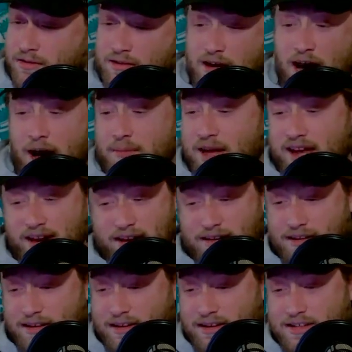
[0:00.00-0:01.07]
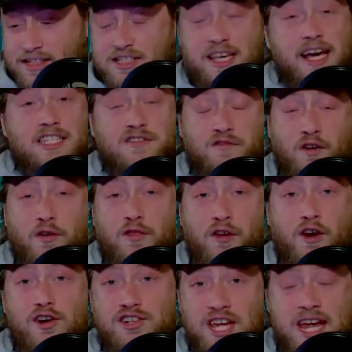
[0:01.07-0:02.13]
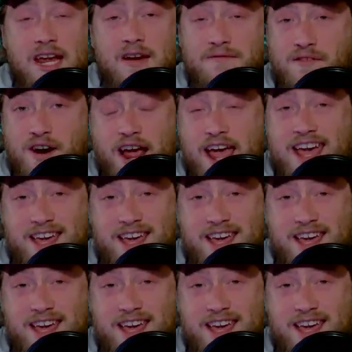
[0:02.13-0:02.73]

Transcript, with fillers: I mean, six for 13 for eight